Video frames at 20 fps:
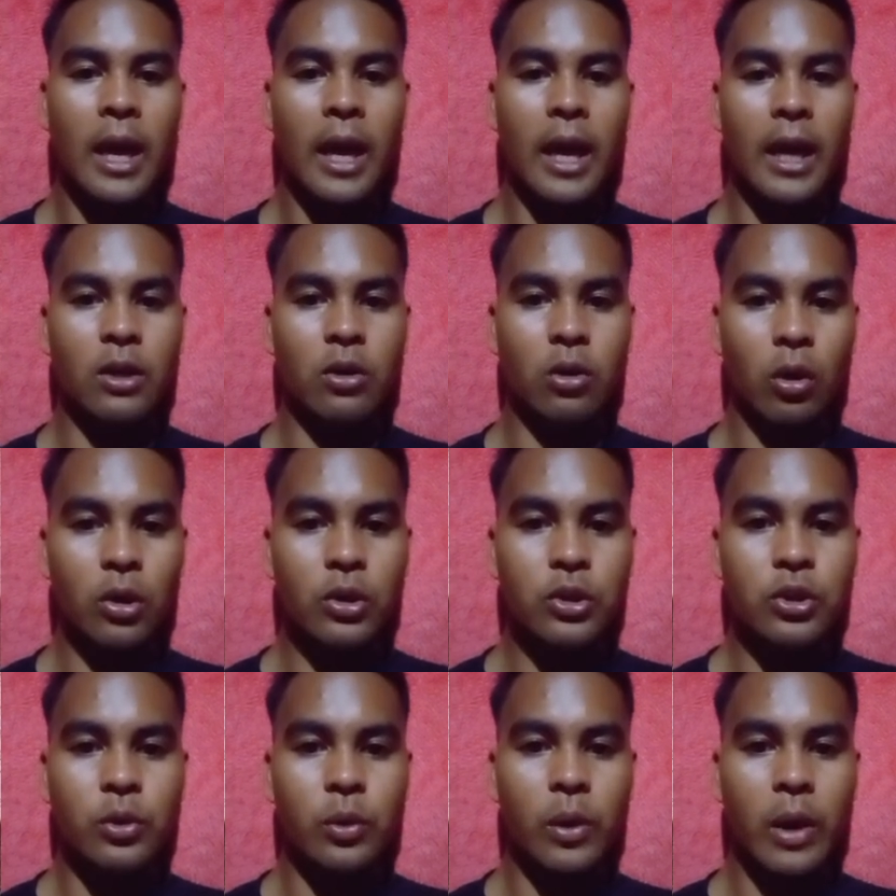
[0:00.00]
and
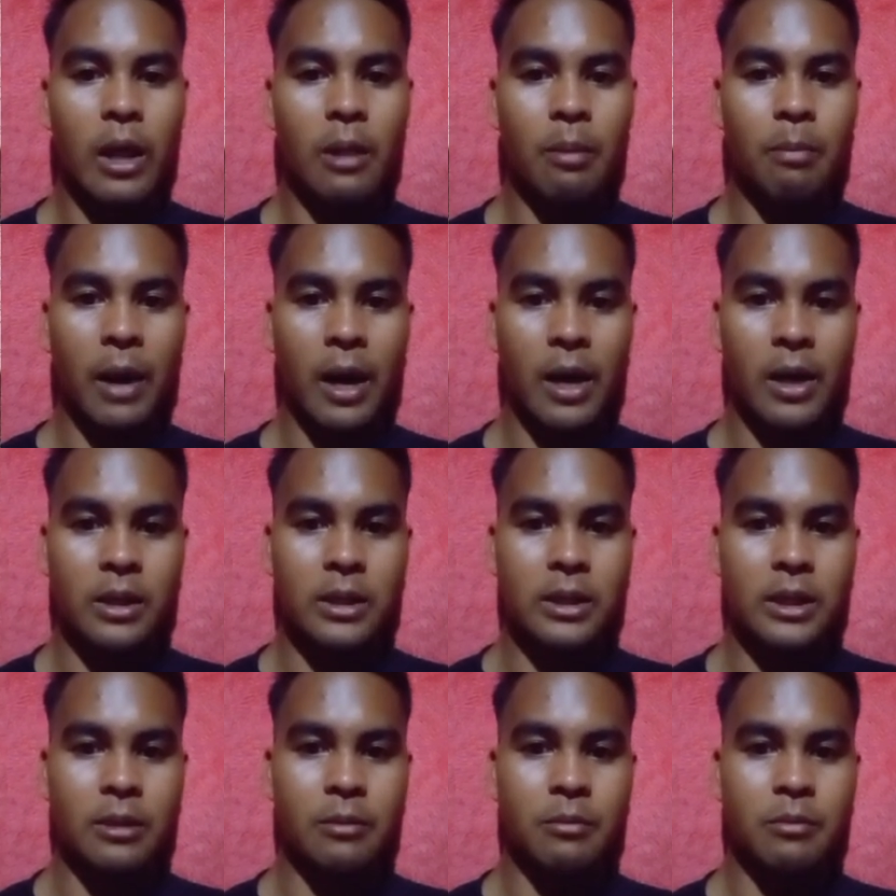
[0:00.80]
cultural
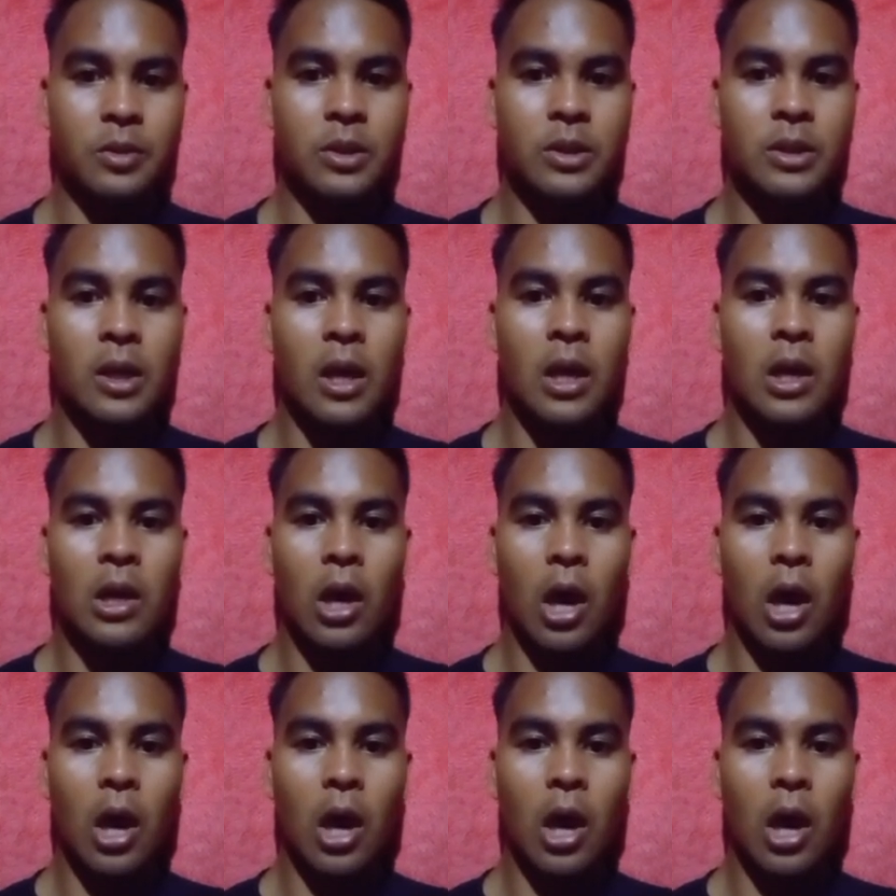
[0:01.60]
paradigms,